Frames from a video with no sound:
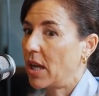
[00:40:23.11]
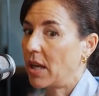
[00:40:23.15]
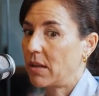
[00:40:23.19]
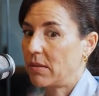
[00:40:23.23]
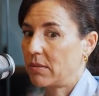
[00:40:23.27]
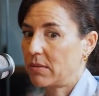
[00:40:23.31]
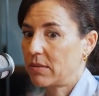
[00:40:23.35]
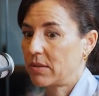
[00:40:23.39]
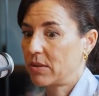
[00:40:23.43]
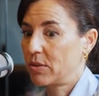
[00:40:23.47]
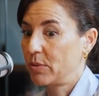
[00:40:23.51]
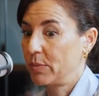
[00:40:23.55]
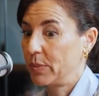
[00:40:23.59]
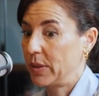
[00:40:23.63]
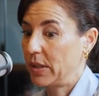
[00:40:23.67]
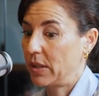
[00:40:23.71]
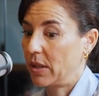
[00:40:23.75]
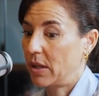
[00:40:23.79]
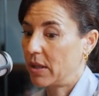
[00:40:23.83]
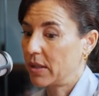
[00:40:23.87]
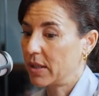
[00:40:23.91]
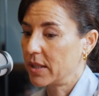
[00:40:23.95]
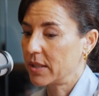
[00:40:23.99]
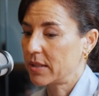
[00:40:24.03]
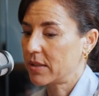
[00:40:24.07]
And to be
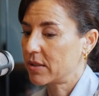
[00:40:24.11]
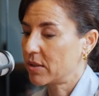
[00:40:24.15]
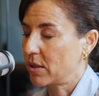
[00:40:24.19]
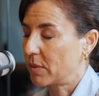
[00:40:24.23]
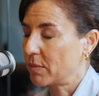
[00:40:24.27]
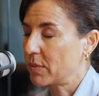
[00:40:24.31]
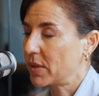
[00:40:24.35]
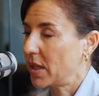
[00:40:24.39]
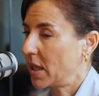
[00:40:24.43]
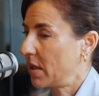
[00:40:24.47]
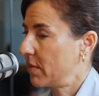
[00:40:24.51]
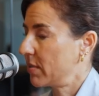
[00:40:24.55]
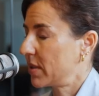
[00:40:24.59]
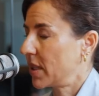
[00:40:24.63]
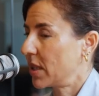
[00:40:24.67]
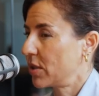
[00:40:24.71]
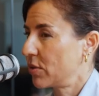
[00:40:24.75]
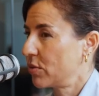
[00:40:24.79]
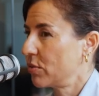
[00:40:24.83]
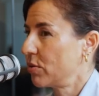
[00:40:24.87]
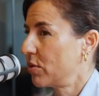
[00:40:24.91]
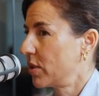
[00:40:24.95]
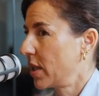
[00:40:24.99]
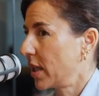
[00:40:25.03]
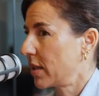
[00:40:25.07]
honest, sometimes I
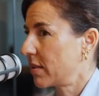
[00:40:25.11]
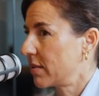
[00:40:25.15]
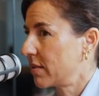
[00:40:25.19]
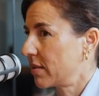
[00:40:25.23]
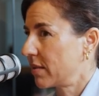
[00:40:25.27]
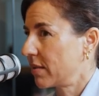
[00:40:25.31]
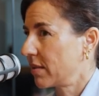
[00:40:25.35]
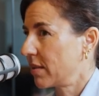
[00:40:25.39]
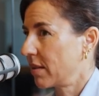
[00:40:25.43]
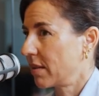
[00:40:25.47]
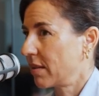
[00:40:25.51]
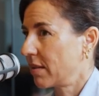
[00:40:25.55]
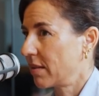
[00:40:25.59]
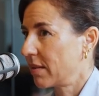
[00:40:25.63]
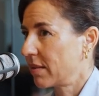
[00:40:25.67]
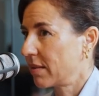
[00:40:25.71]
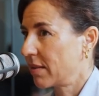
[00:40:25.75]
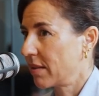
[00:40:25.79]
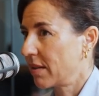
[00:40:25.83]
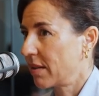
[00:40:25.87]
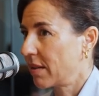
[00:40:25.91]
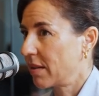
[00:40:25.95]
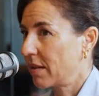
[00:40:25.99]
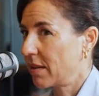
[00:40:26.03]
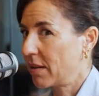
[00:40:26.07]
do get
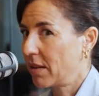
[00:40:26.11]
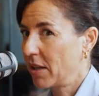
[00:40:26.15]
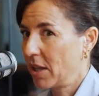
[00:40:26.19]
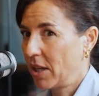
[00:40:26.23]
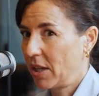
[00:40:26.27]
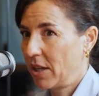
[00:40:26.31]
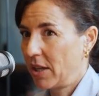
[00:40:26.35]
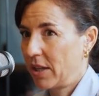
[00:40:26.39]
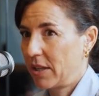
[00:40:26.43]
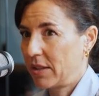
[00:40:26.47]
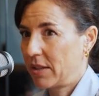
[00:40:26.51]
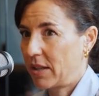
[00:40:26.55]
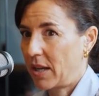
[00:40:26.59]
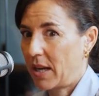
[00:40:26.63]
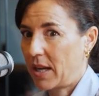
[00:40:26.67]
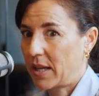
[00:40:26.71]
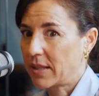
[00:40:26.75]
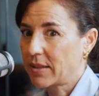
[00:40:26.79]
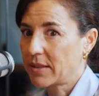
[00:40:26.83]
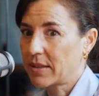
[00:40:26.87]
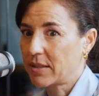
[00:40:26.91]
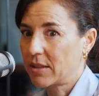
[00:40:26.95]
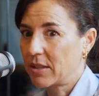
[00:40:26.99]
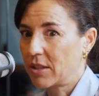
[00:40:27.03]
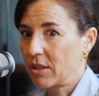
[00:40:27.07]
the
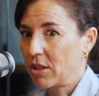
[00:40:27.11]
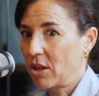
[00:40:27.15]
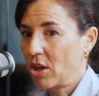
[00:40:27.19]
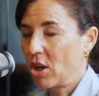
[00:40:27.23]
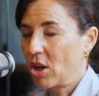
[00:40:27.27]
answer.